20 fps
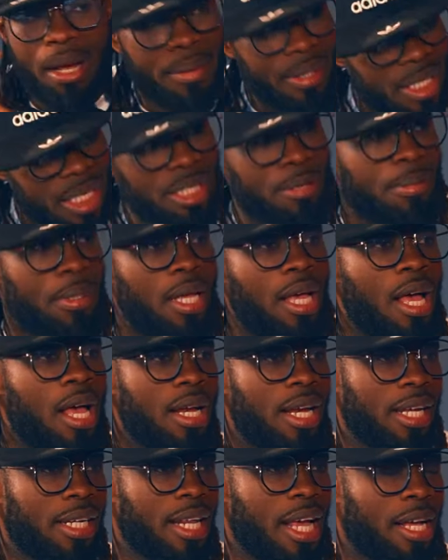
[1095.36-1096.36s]
happens, He takes me.
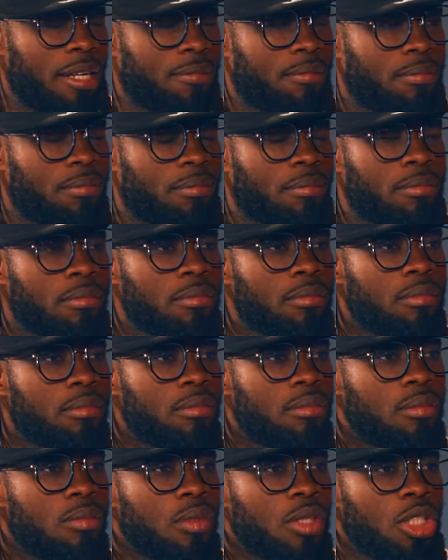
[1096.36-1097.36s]
Like that
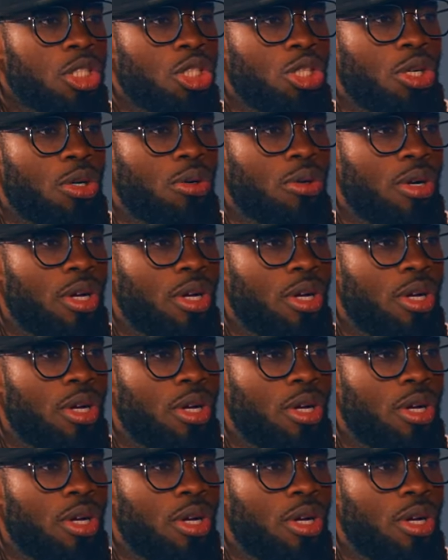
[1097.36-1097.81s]
you know.